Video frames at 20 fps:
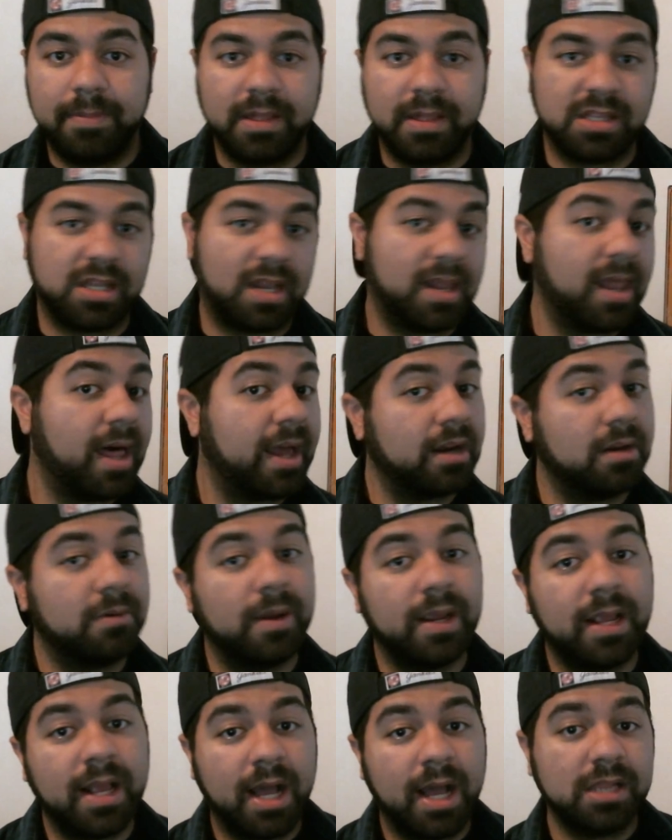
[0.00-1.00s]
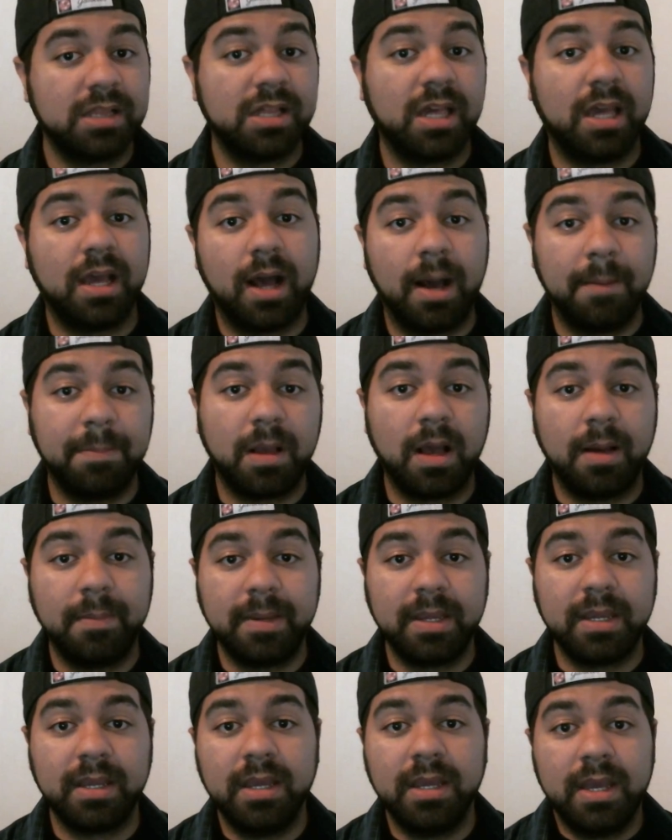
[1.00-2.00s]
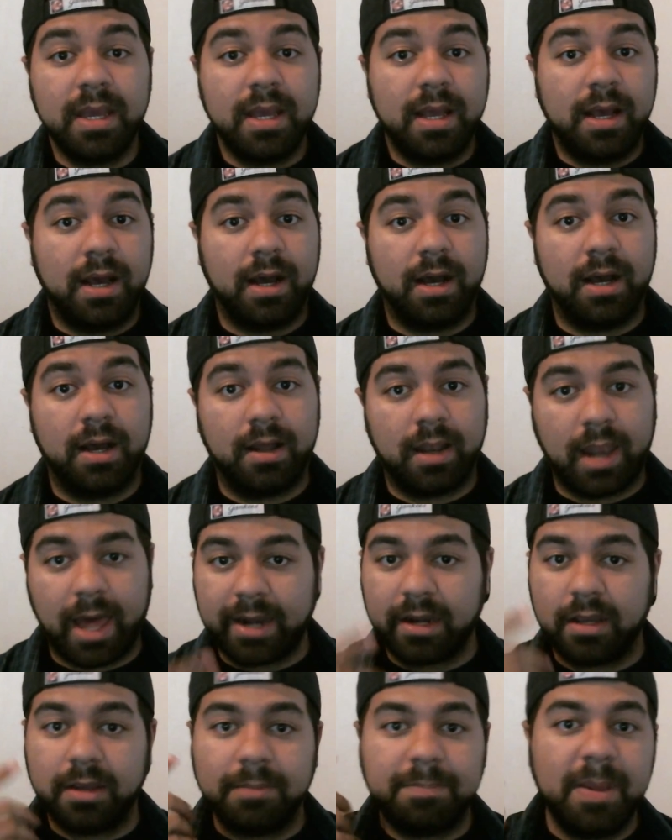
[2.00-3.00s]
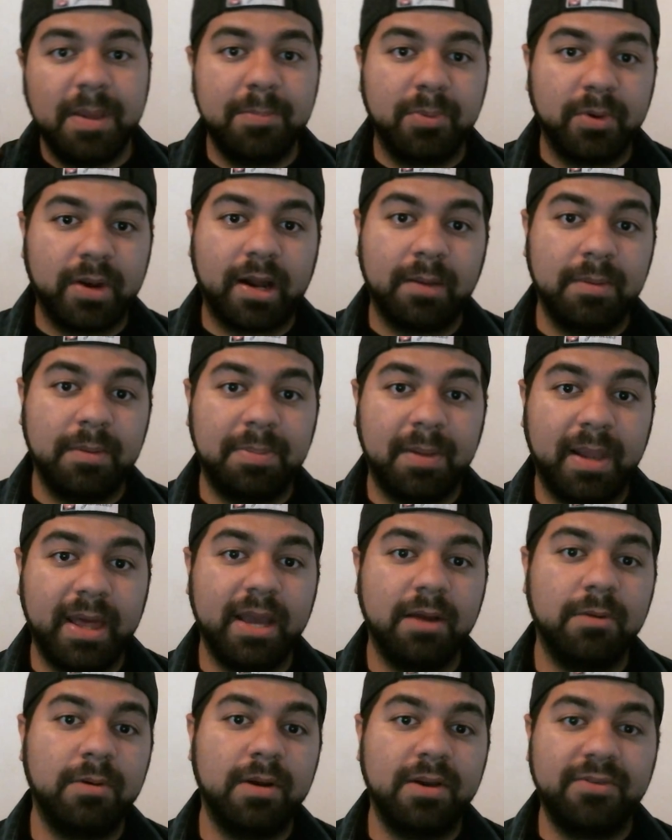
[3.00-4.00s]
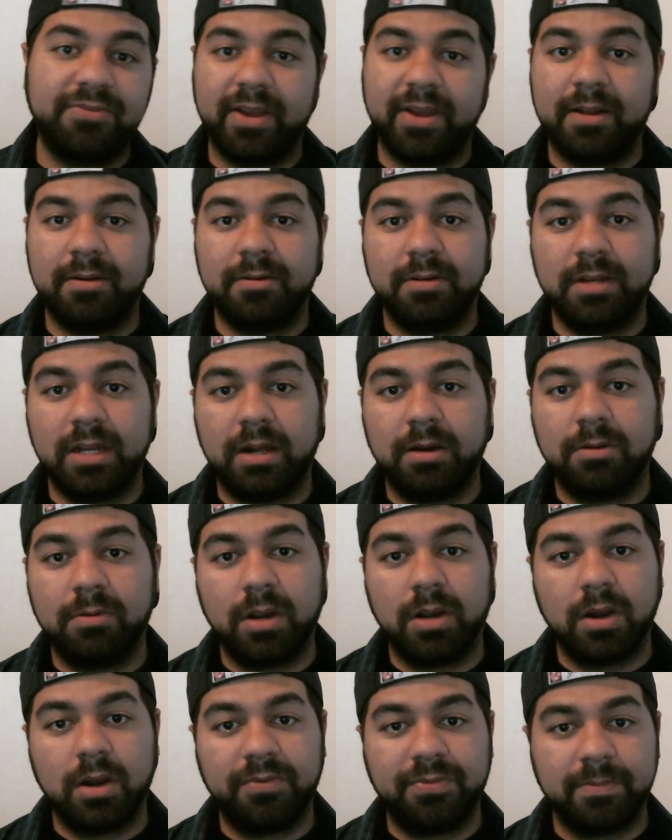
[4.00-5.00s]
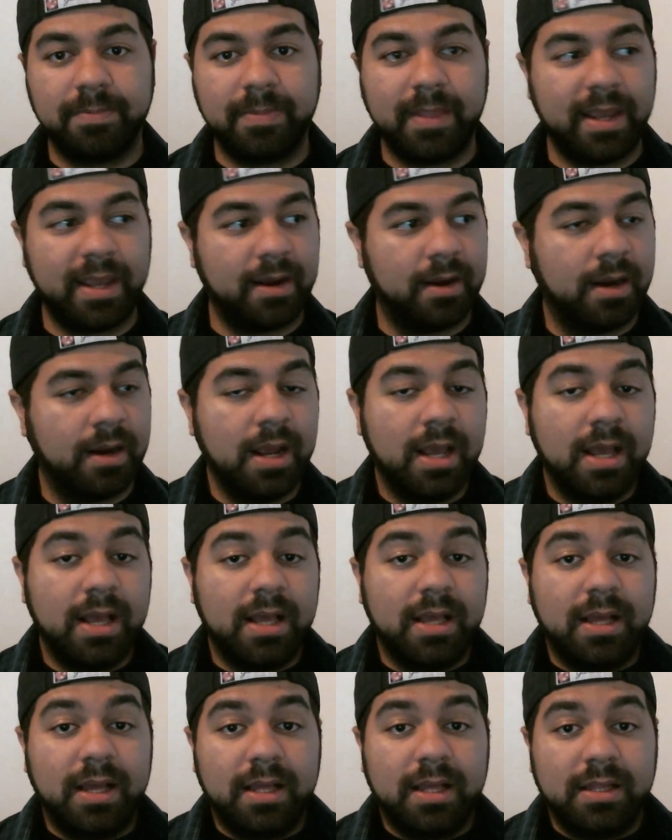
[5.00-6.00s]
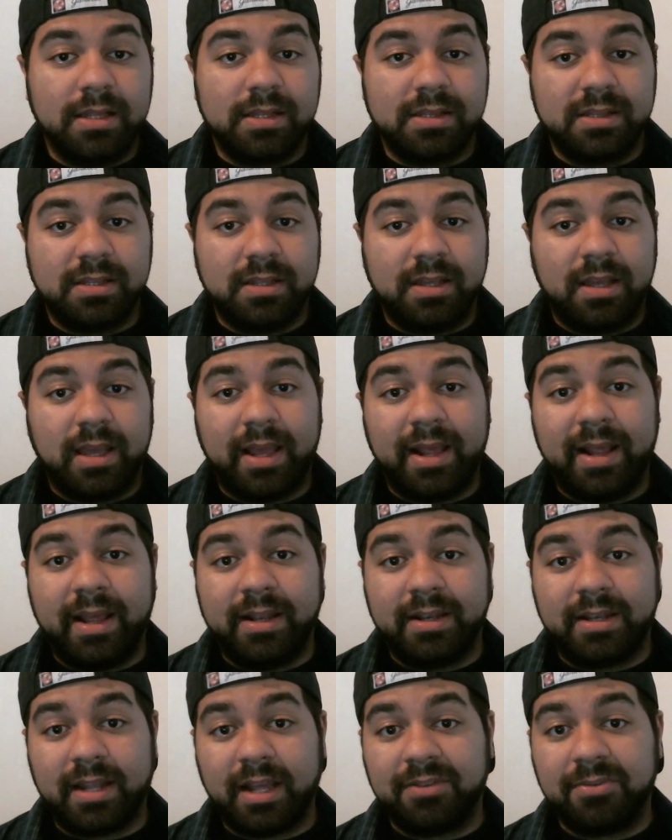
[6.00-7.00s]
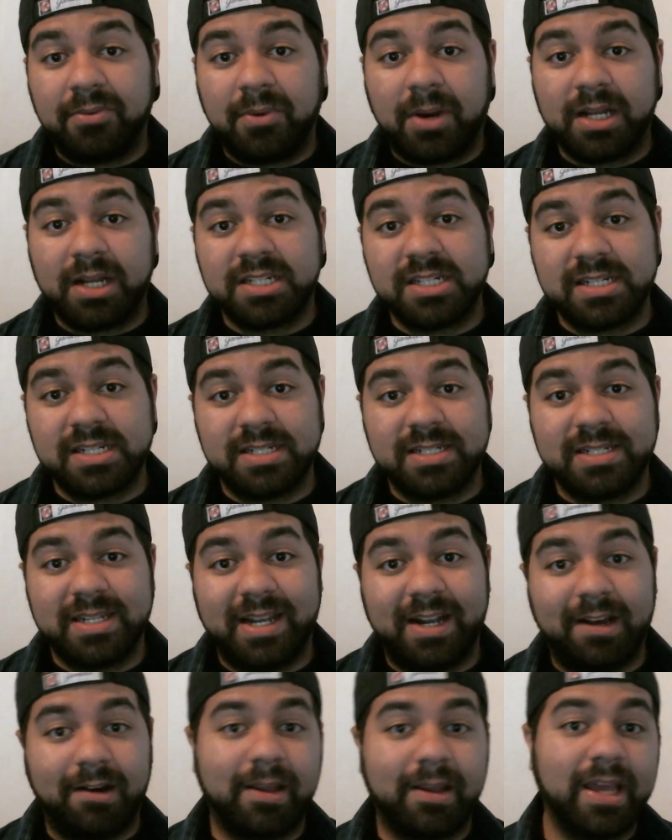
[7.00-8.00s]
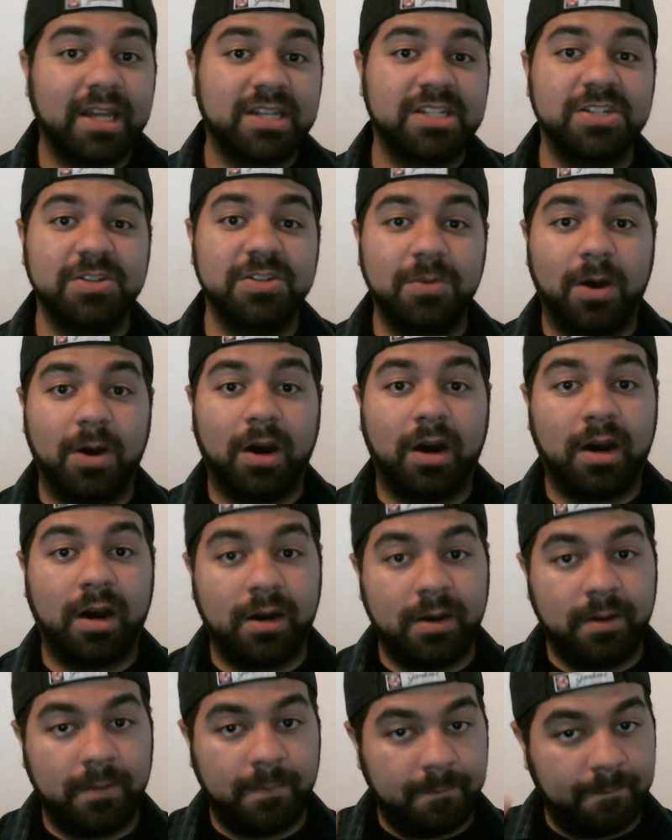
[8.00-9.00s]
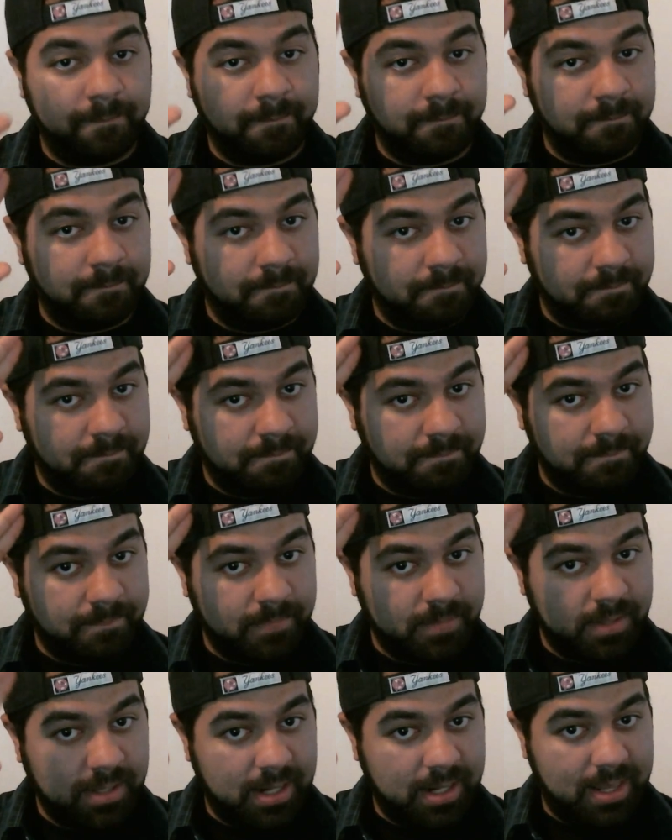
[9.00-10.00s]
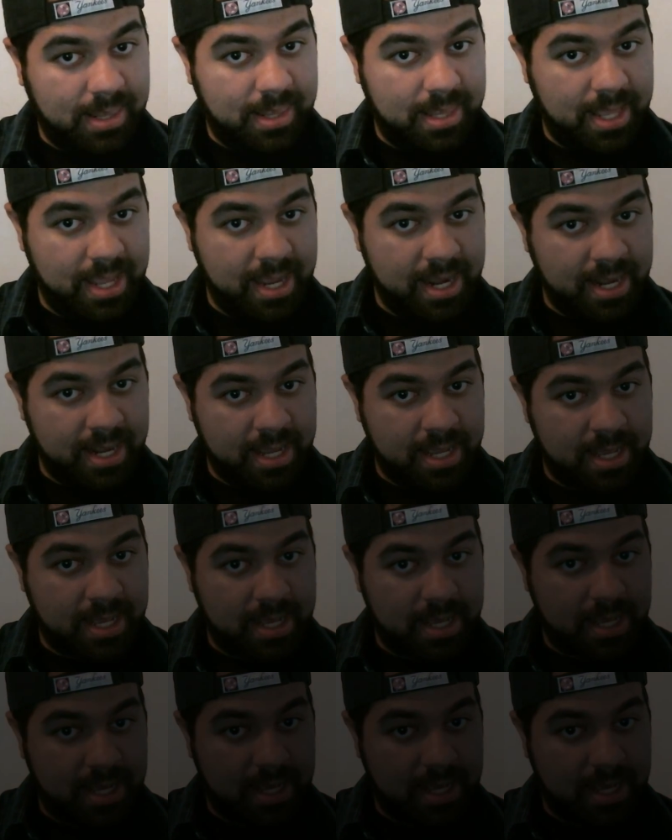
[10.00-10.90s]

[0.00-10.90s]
There's a lot of great content upcoming. A lot of good people that I'll be playing with, and we'll go from there. And thanks for watching, and I'll catch you all later.